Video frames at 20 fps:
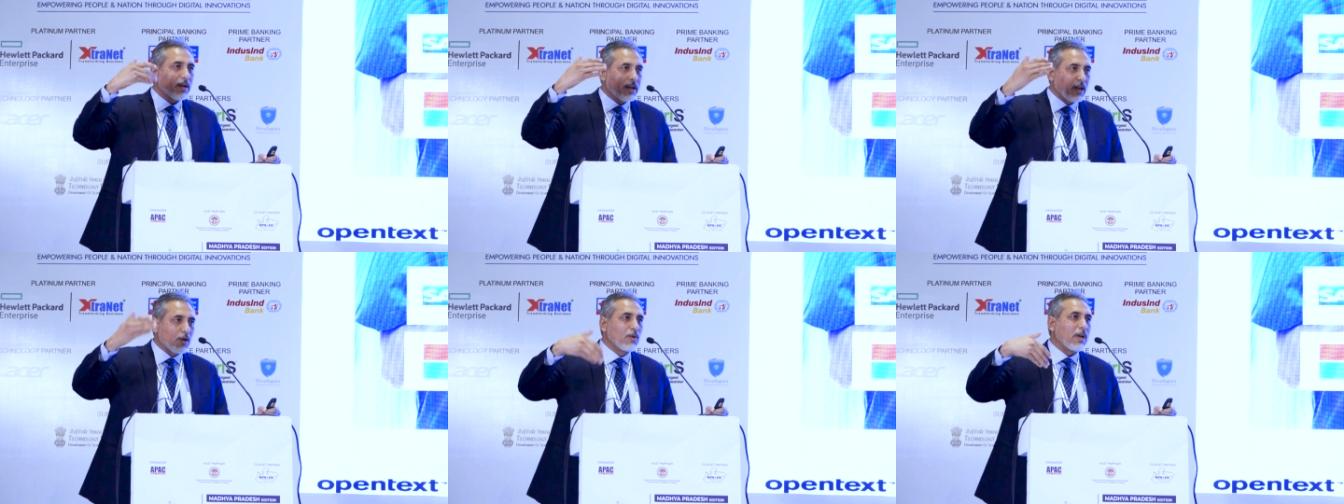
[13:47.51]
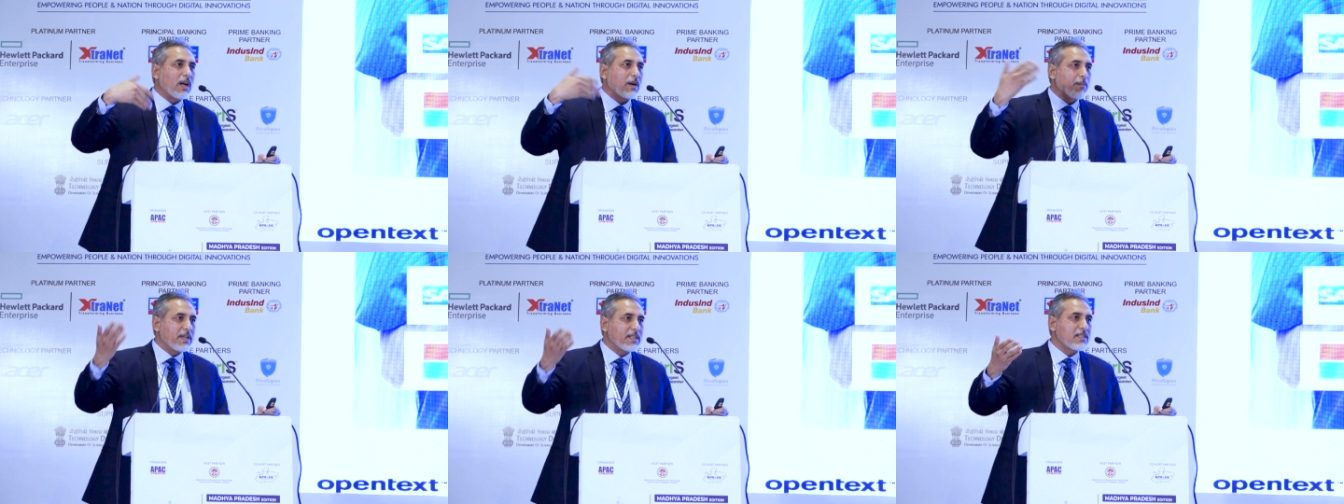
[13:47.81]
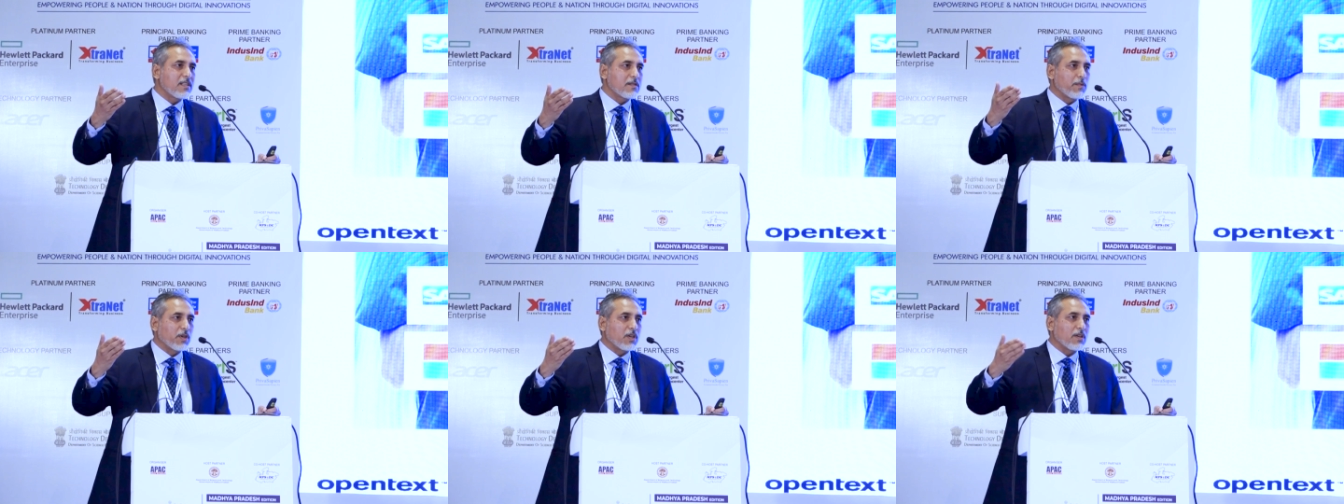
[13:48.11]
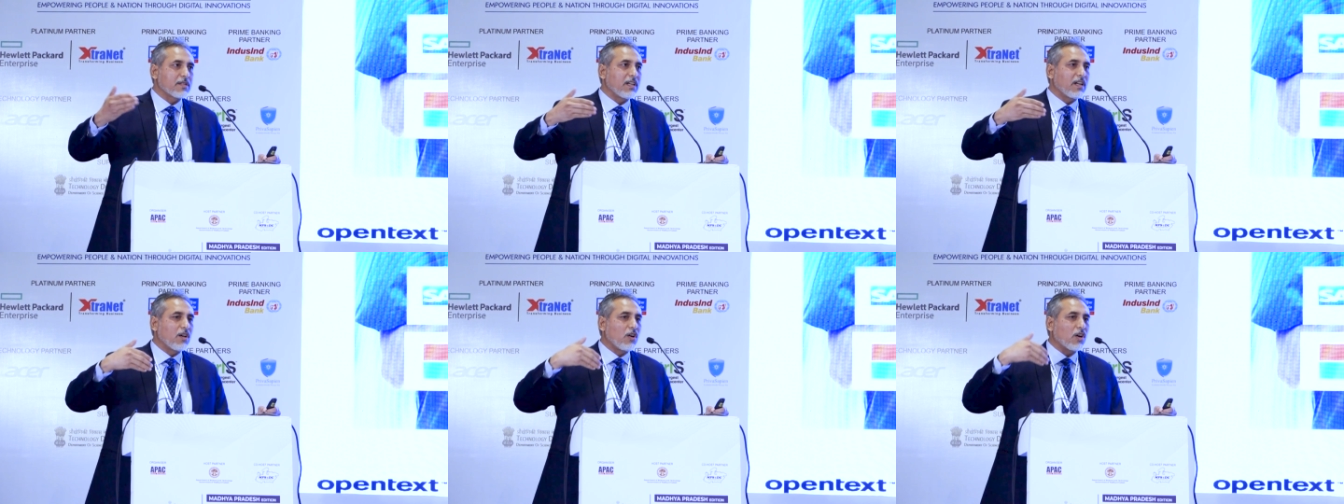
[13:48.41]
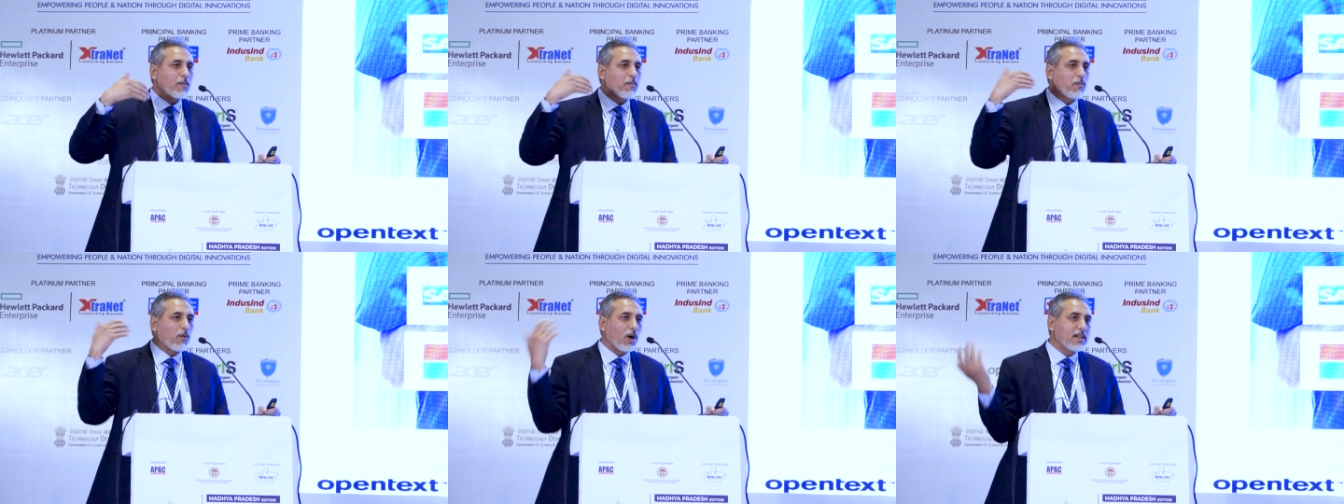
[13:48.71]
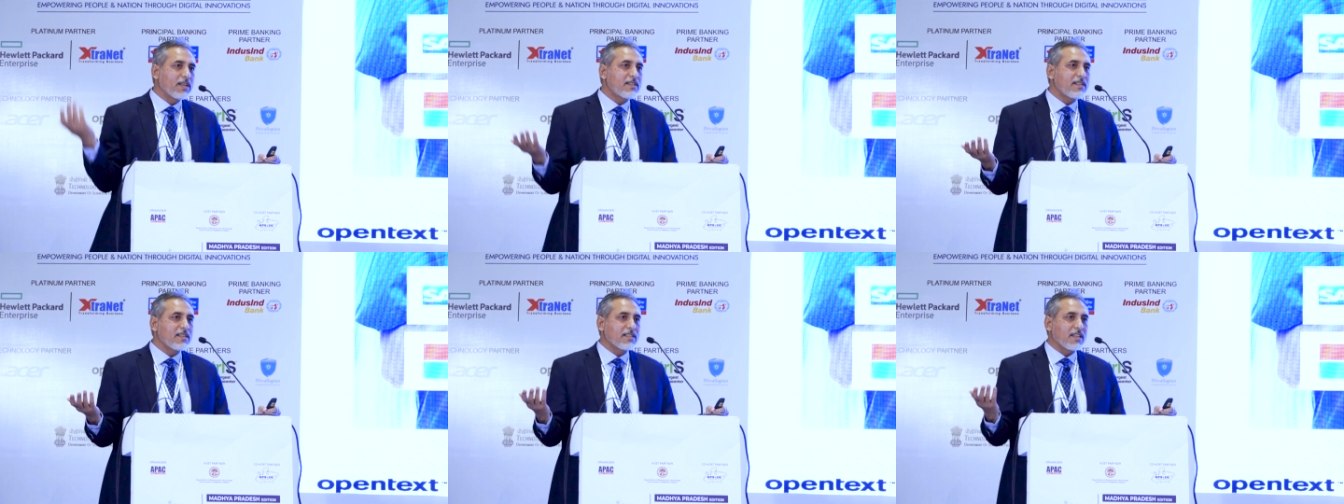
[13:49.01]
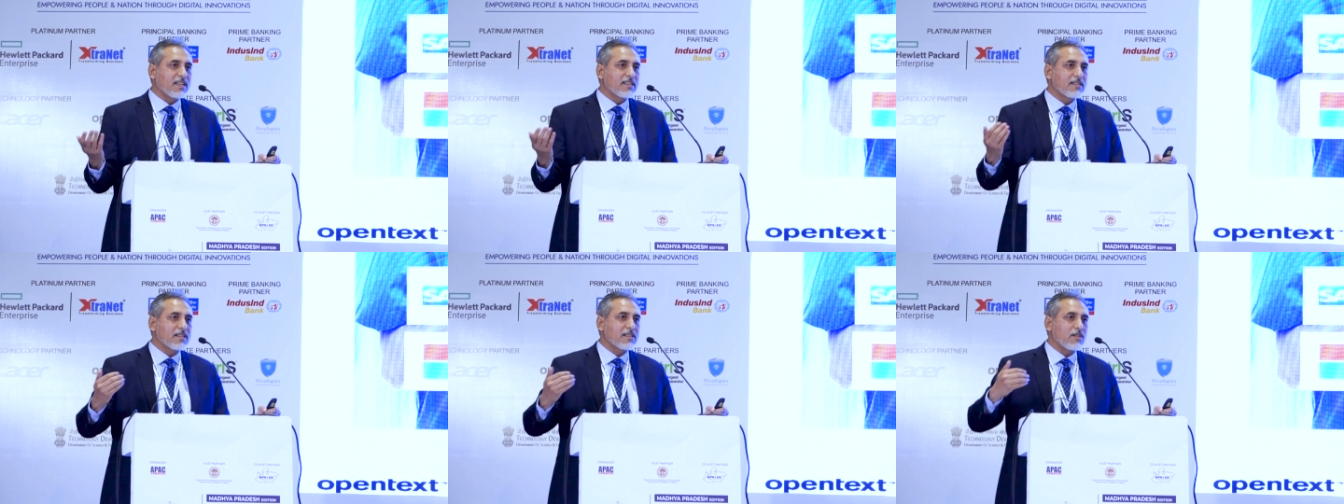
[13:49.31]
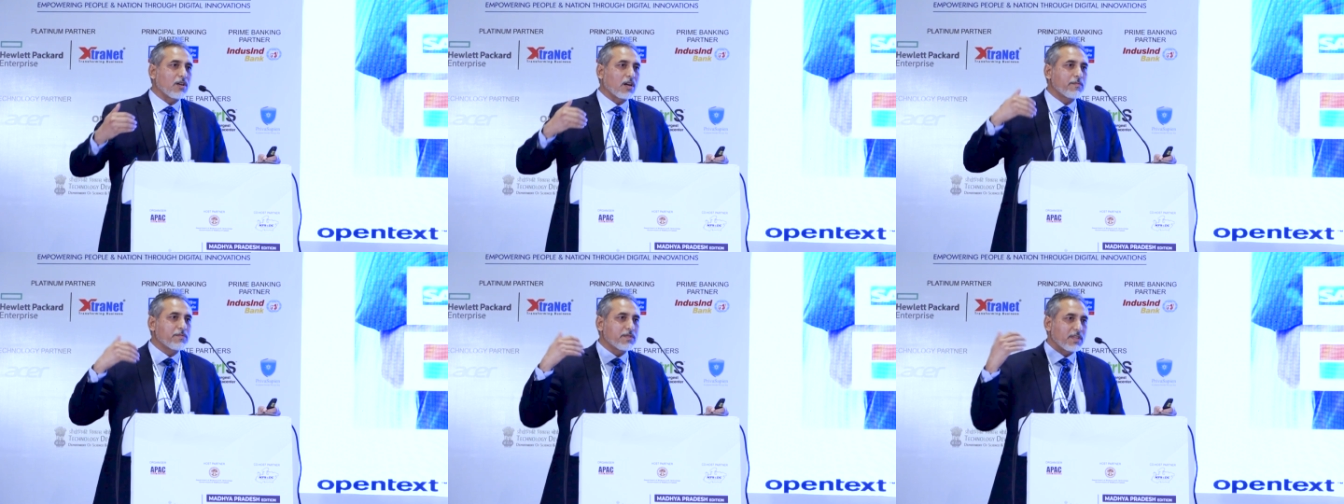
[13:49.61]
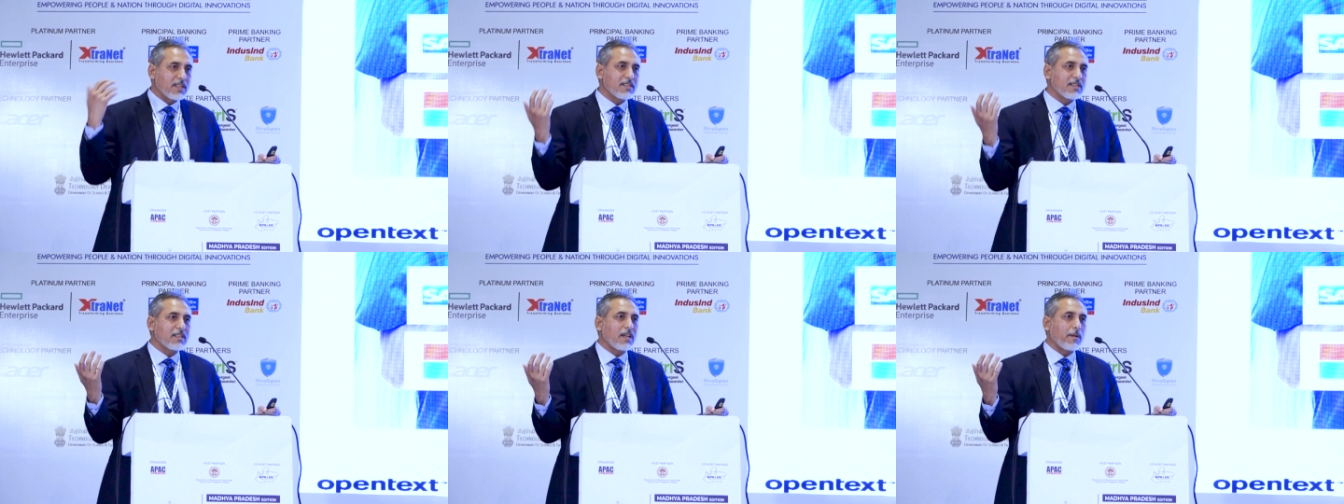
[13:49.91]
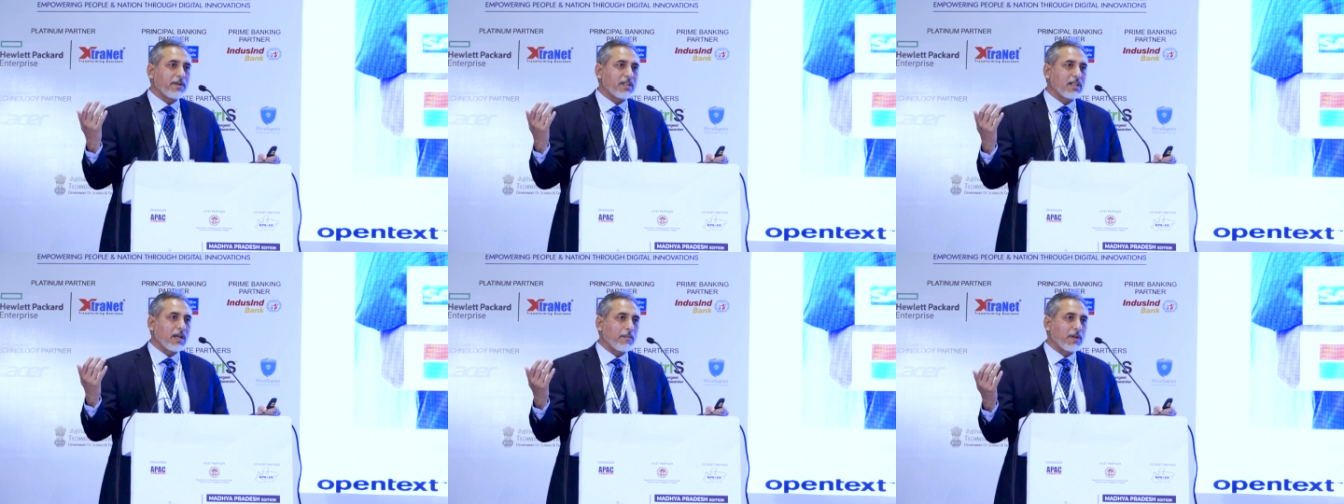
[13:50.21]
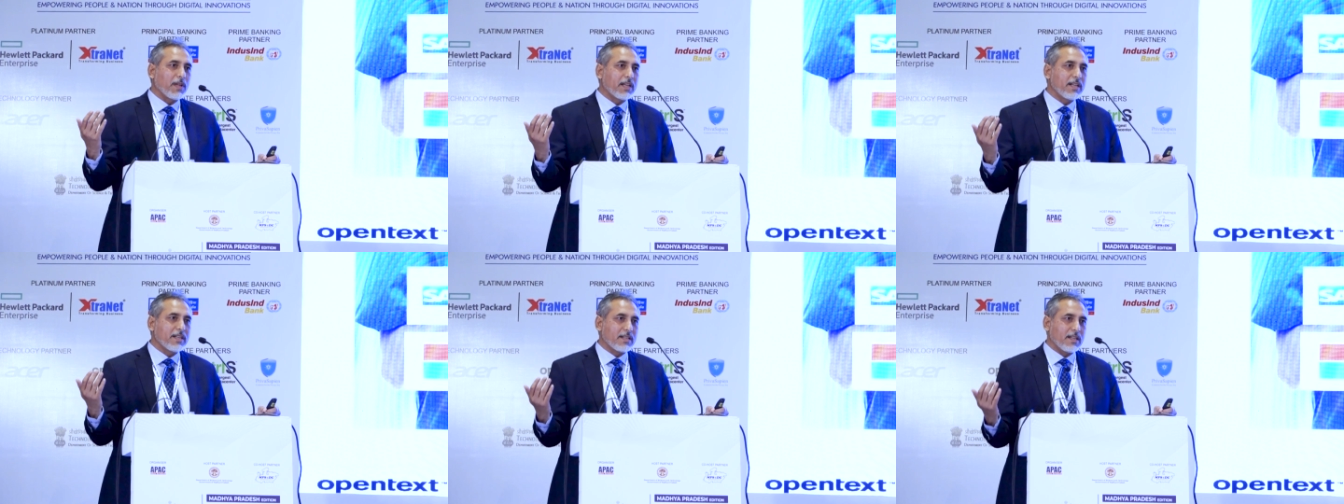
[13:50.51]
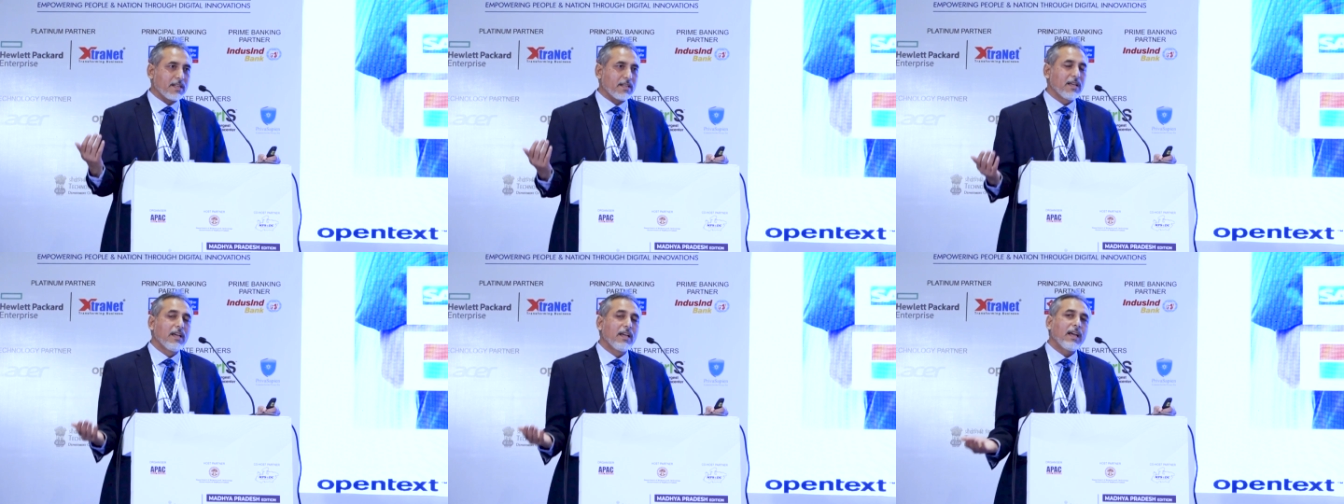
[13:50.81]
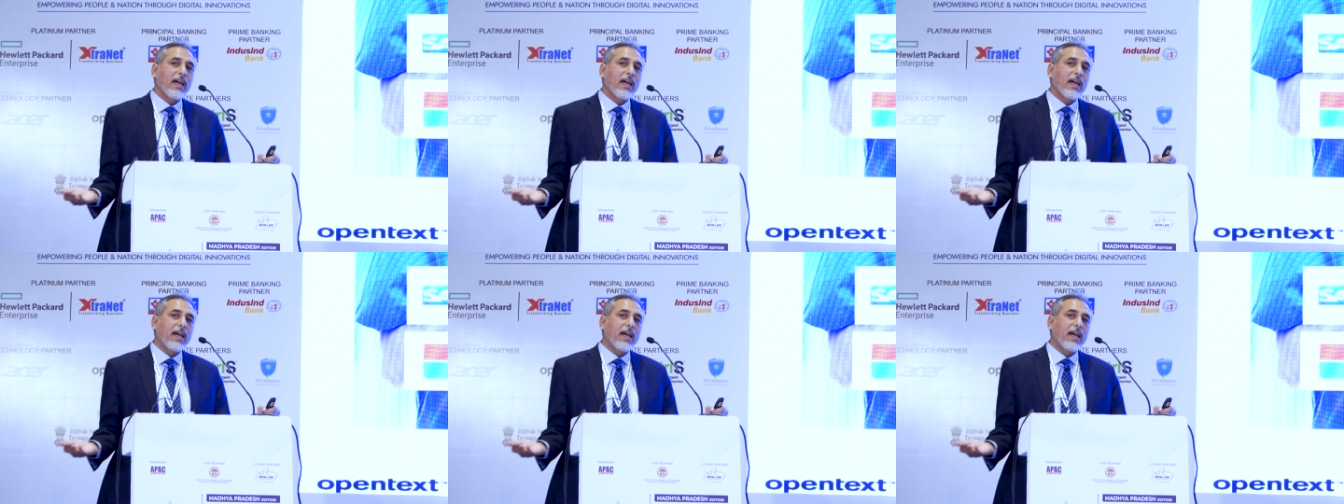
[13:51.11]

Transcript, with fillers: regular basis because there are a lot of policy changes, a lot of changes happen in the application,